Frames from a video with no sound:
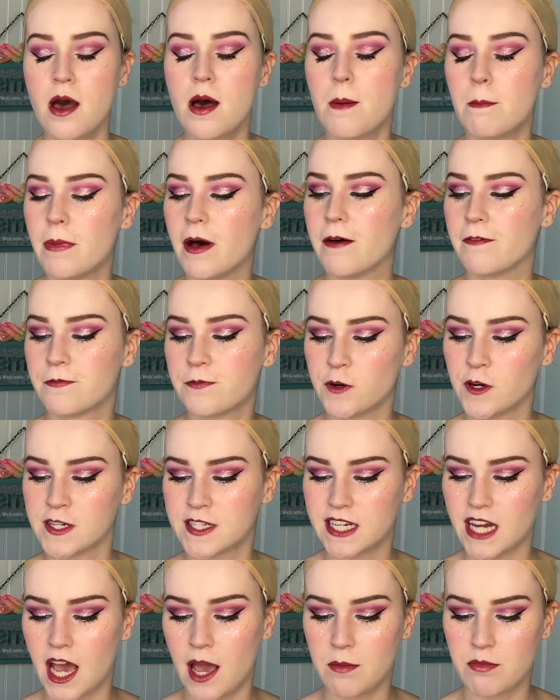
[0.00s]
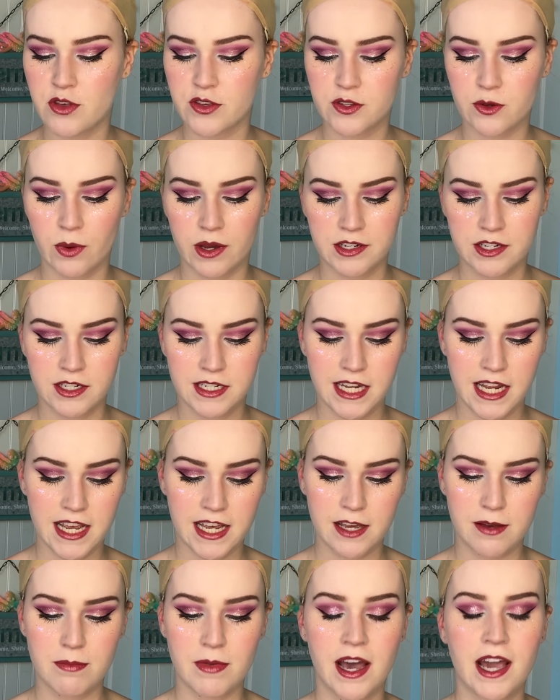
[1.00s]
but first I'm just going to
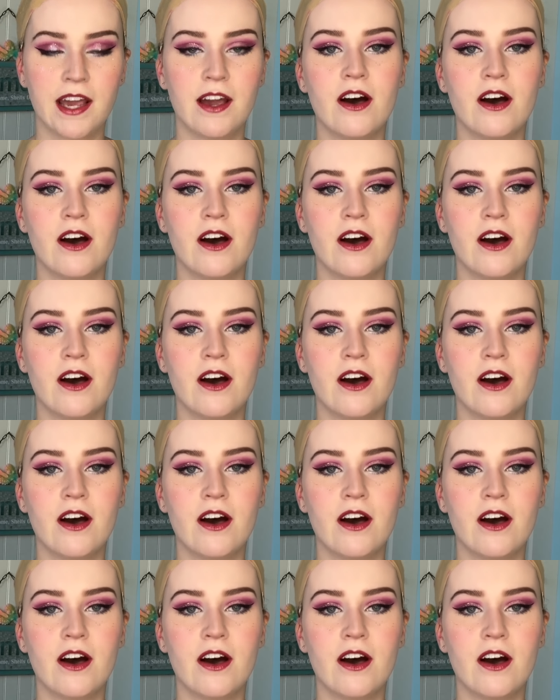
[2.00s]
take my